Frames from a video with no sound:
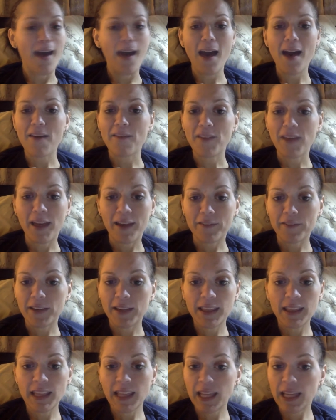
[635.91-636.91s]
Of
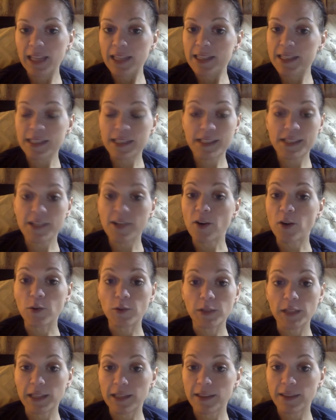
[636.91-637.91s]
everything, this is the
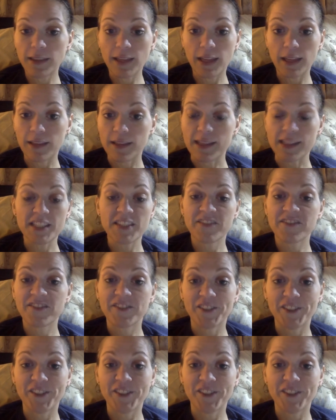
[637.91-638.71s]
only thing that's